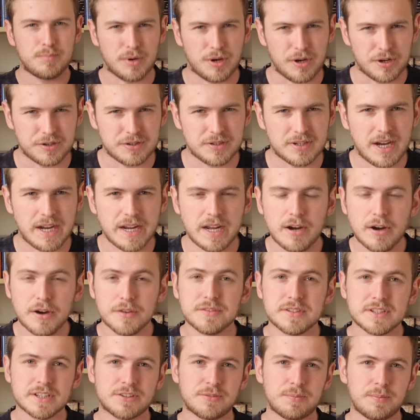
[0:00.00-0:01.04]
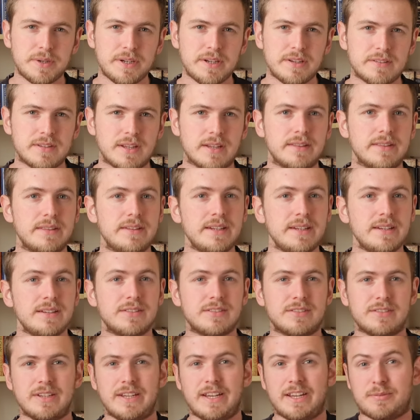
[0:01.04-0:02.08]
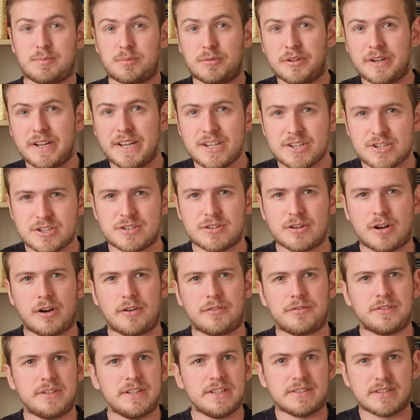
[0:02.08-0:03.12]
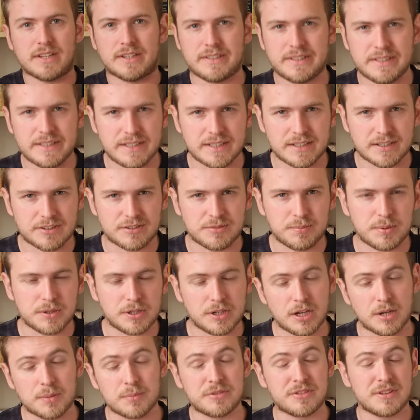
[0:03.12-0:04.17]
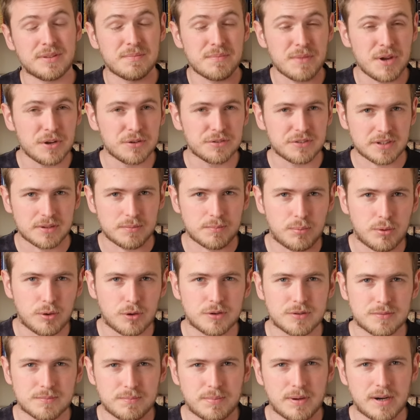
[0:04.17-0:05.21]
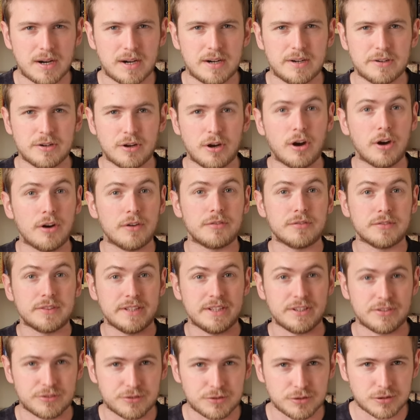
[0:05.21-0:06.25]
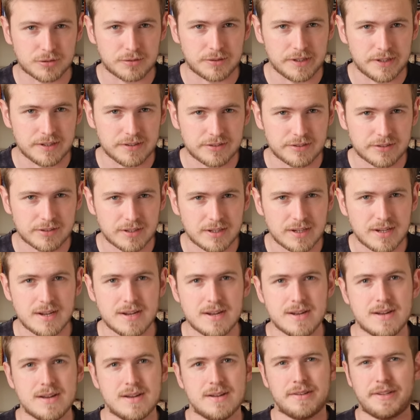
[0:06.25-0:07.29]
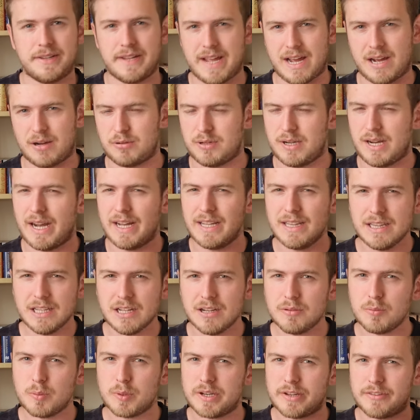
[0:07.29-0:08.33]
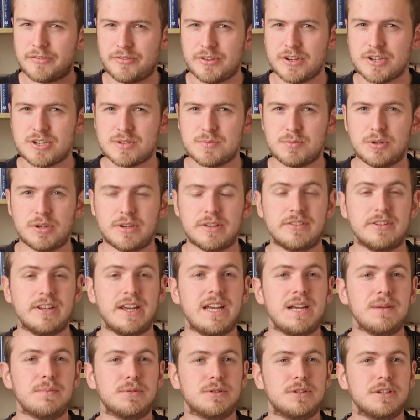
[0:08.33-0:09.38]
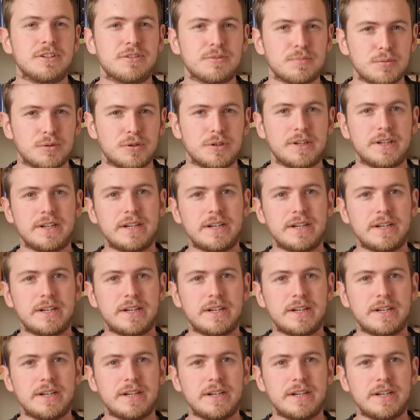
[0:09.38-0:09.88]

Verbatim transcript: But I often experience that these exploration of these ideas becomes the most important part of these stories. Now, I love when a fiction book is able to explore